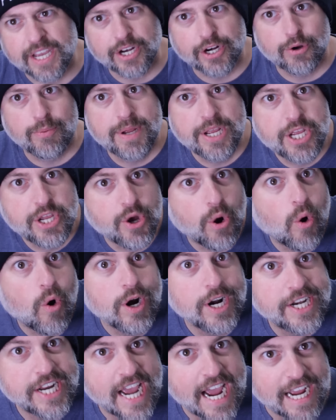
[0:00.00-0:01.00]
it'll be
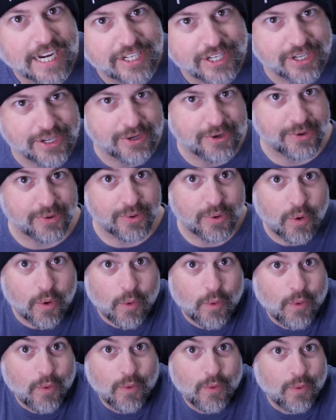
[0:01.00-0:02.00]
your tattoo.
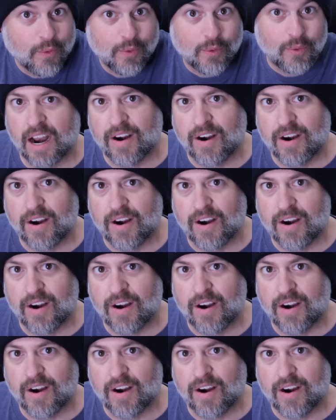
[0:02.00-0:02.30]
Ooh.